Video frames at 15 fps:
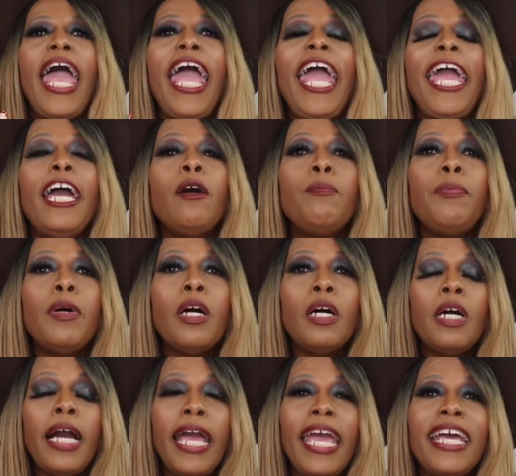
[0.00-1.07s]

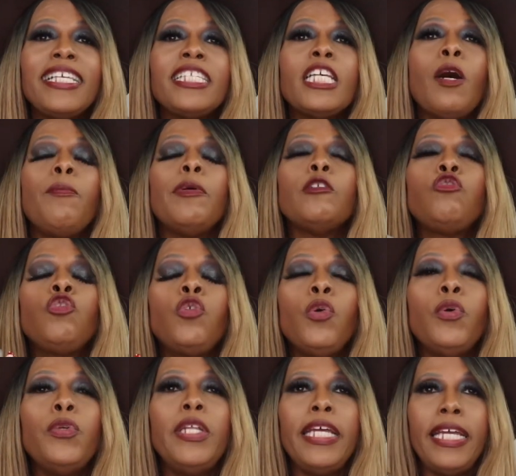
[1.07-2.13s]
amber, and some
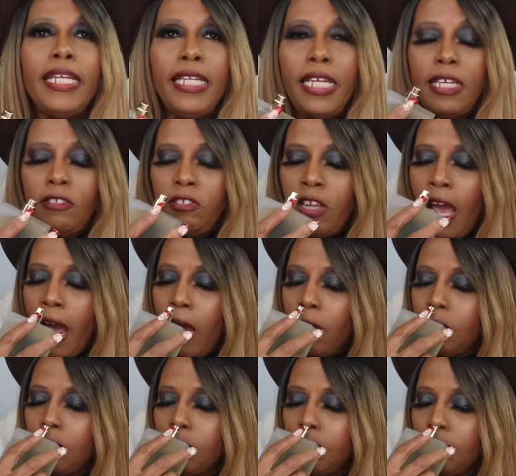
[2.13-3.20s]
patchouli in this, y'all.